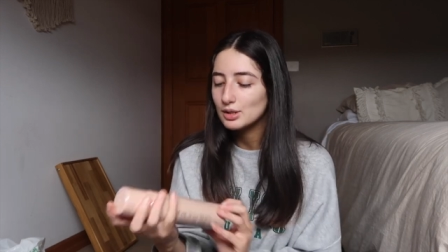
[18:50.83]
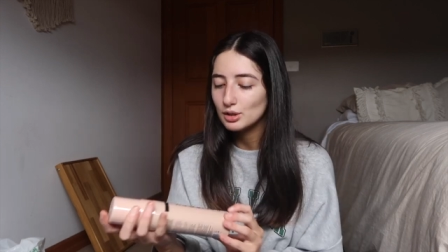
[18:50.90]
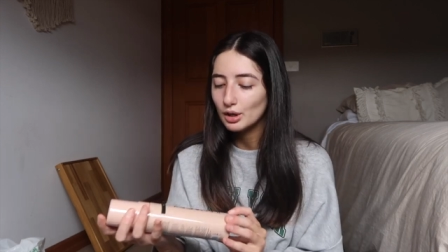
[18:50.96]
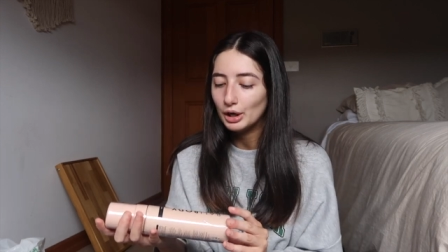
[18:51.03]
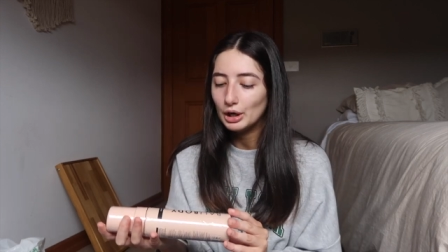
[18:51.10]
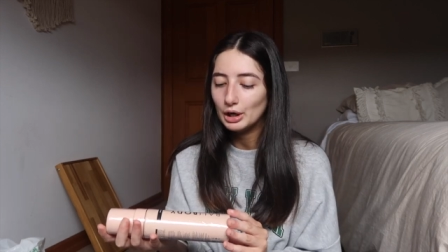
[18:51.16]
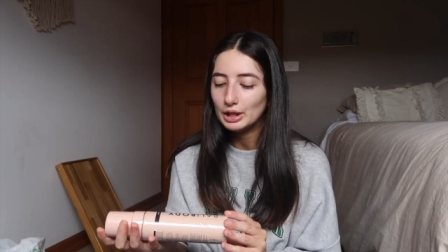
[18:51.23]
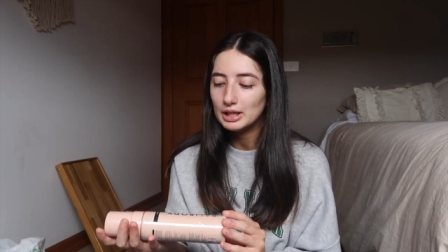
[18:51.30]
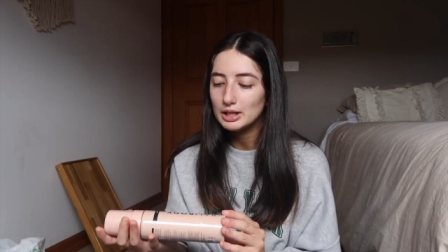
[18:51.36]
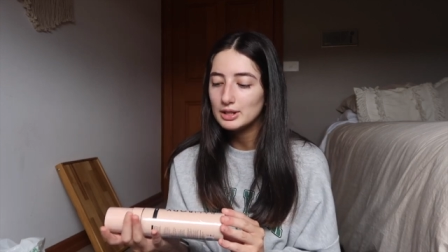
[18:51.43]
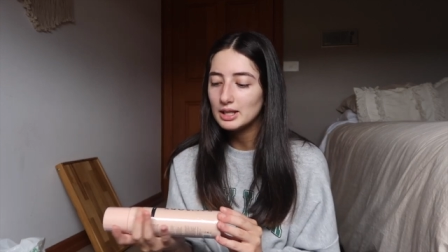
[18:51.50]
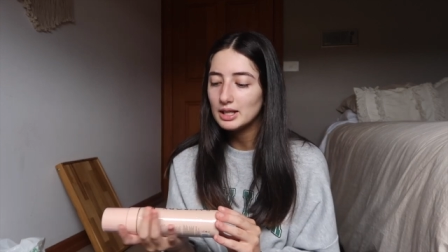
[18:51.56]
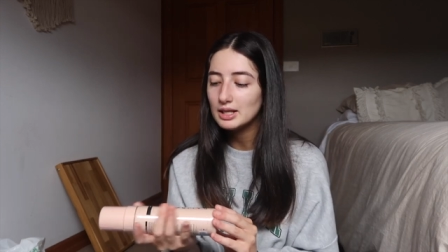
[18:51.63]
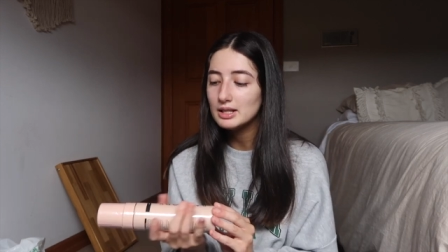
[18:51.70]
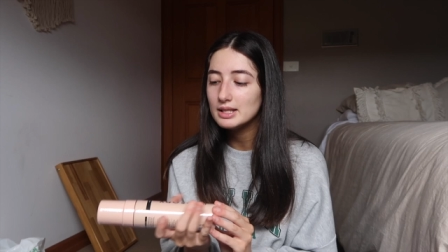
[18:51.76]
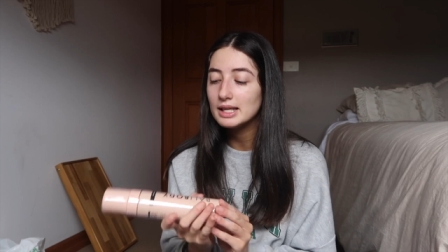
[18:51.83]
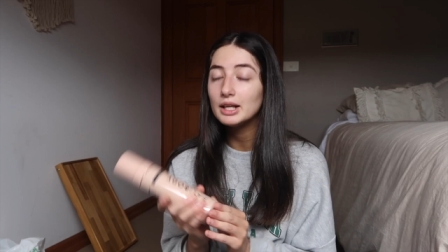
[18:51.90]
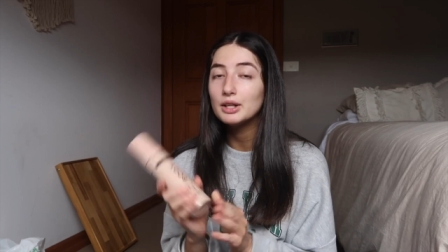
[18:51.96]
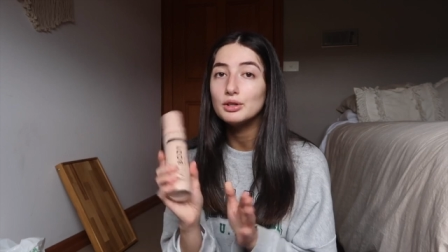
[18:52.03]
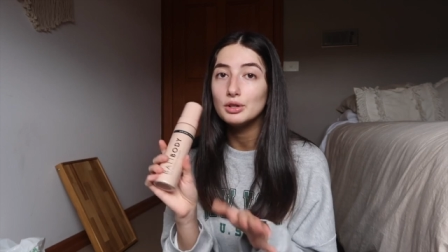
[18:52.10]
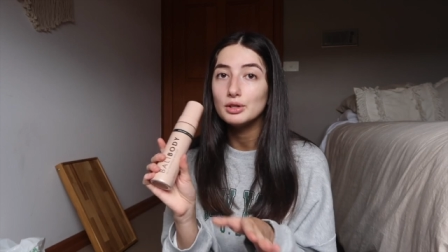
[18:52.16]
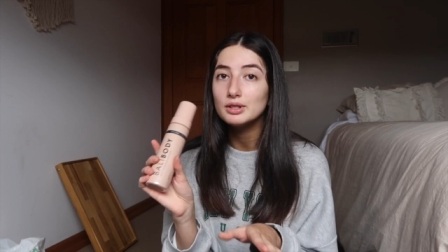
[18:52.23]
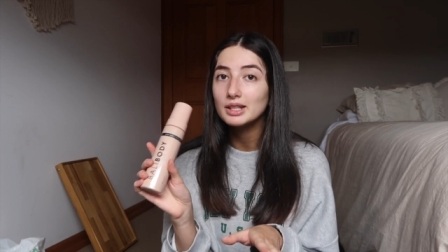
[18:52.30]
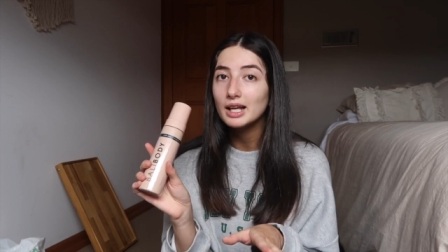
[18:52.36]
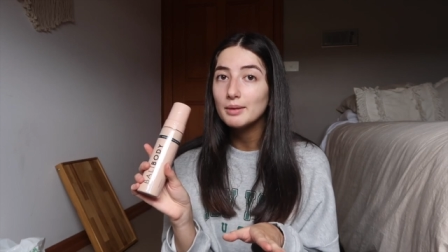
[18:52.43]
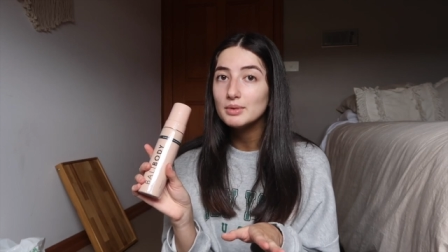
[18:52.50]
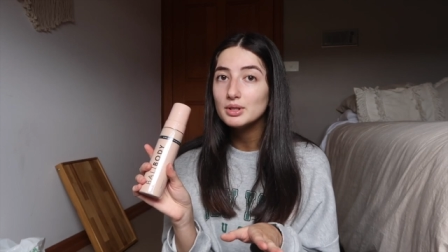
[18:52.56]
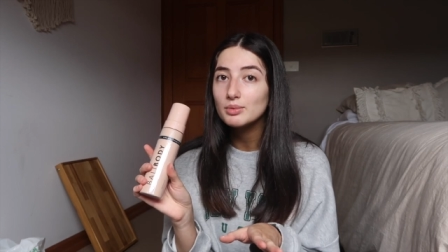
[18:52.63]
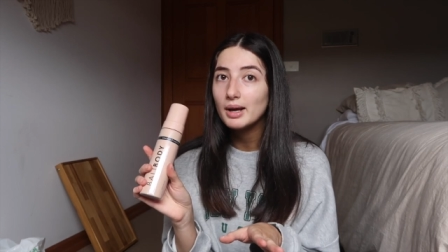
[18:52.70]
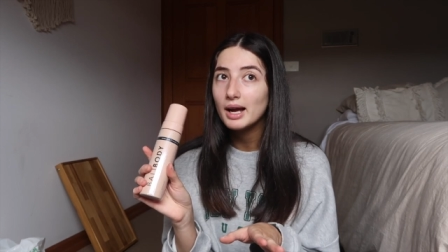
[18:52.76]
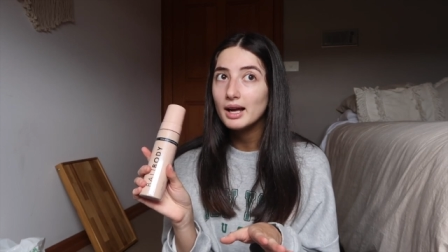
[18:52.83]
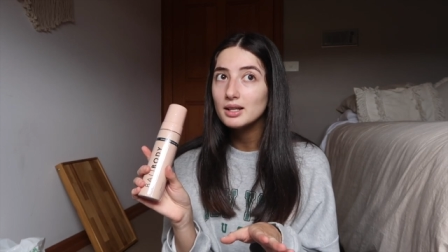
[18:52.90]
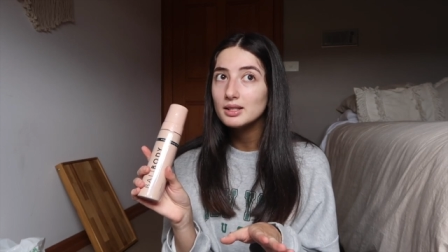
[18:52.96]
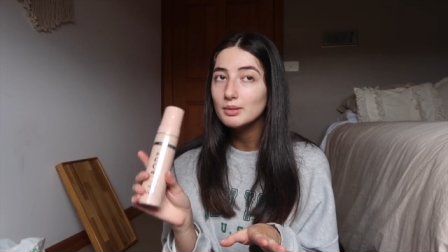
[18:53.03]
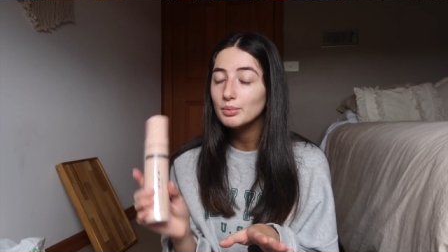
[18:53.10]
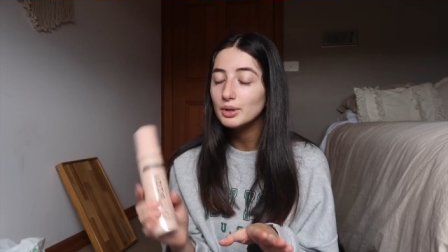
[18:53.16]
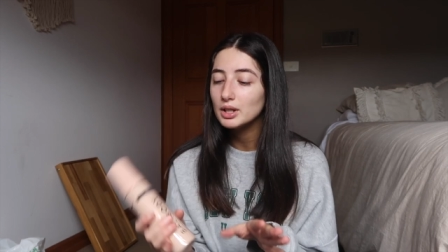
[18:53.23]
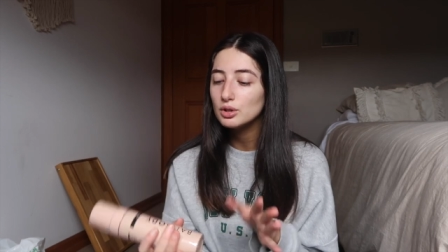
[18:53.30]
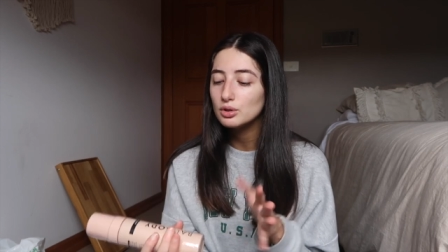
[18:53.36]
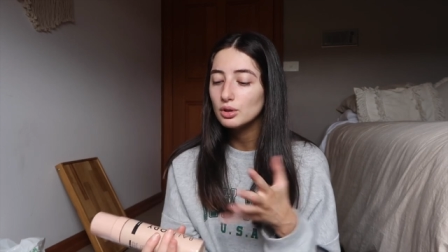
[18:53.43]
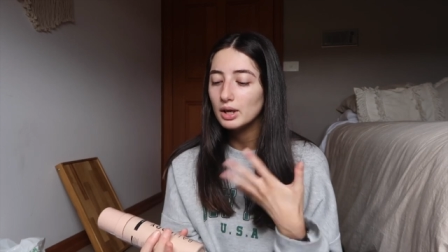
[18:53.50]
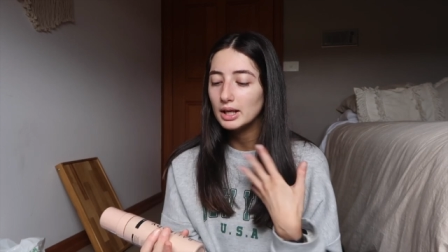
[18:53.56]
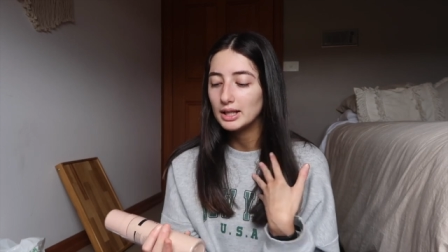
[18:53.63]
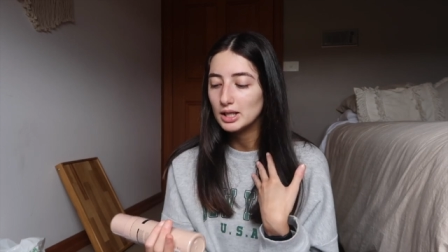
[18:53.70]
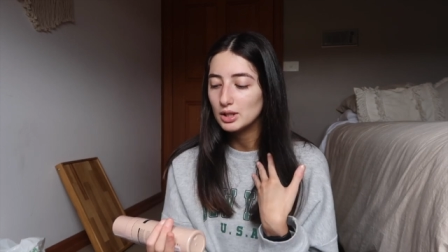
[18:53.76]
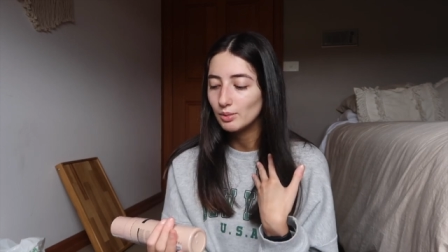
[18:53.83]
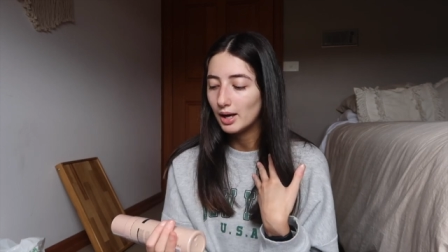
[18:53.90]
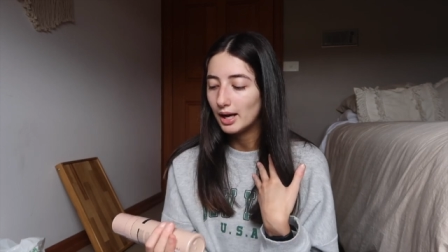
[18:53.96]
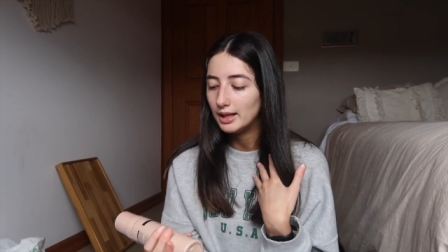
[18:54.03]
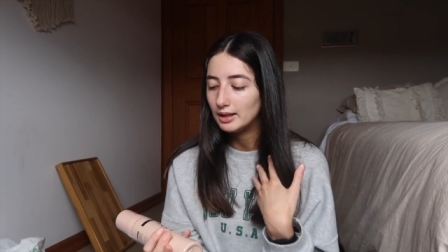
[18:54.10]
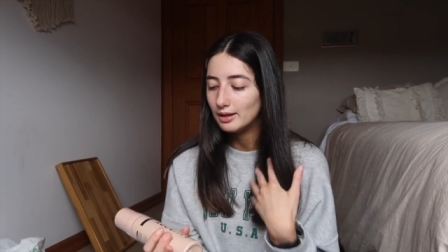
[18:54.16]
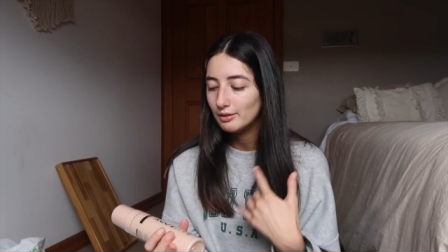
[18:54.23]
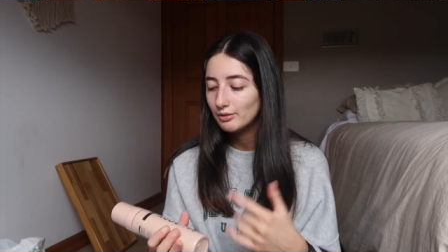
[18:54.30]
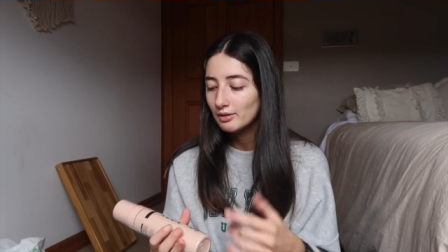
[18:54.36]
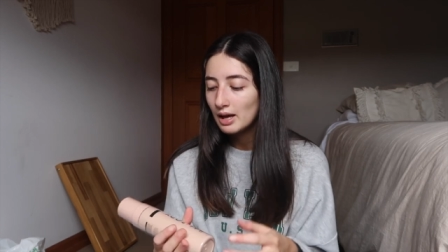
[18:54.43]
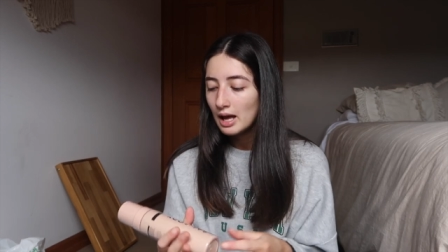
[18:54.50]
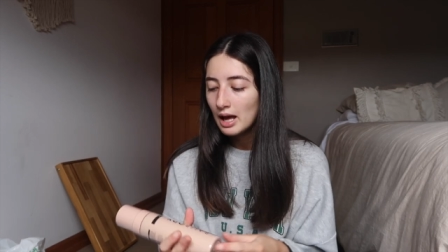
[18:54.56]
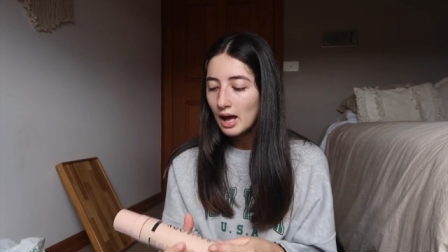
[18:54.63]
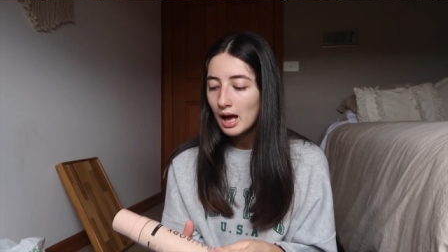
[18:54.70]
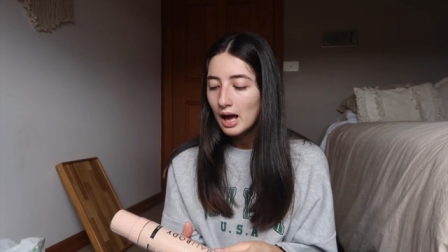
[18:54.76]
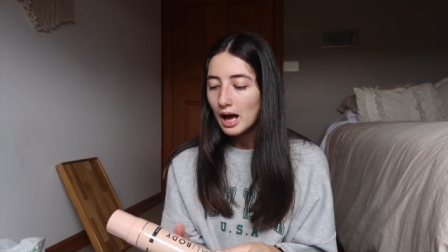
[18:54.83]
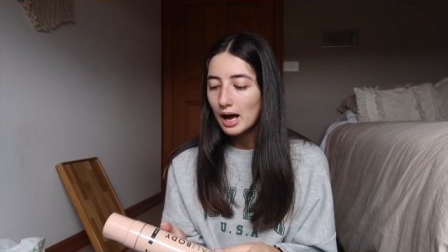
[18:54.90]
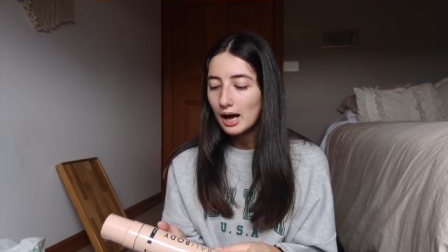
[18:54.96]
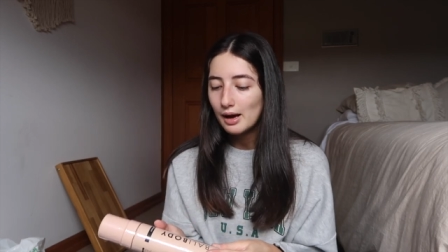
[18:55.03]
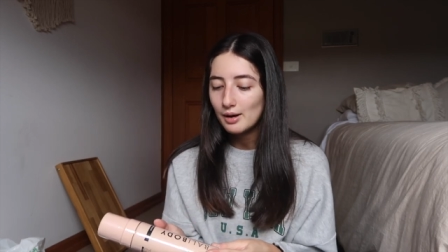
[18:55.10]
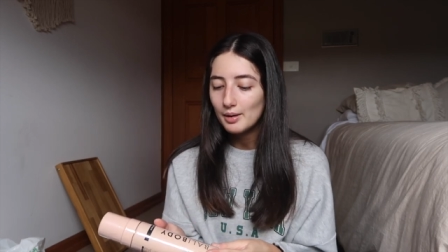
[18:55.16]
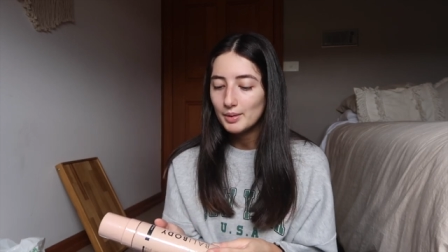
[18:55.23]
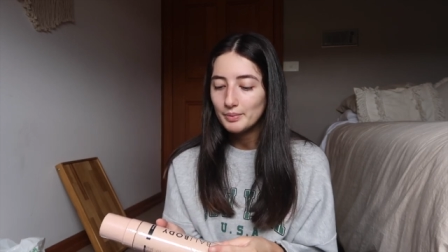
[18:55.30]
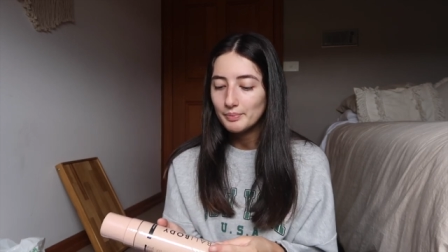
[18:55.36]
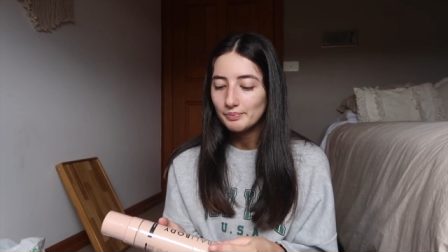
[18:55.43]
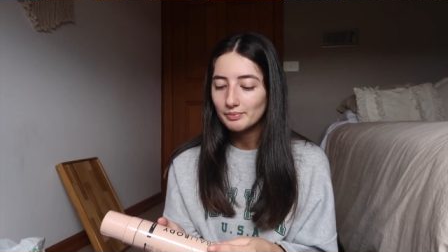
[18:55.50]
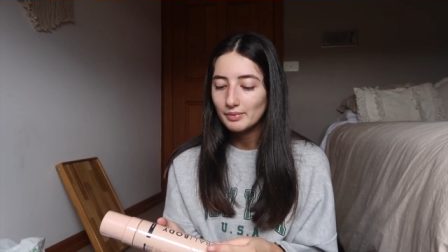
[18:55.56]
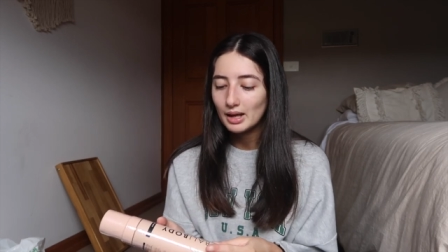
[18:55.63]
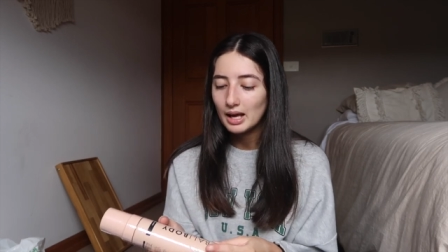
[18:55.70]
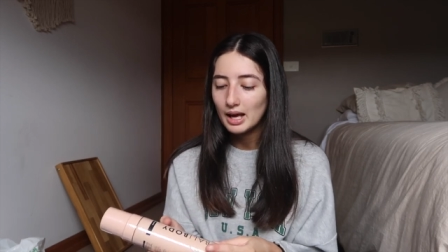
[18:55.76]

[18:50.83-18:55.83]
so this is like new to chemist warehouse i'm pretty sure at least where i live um,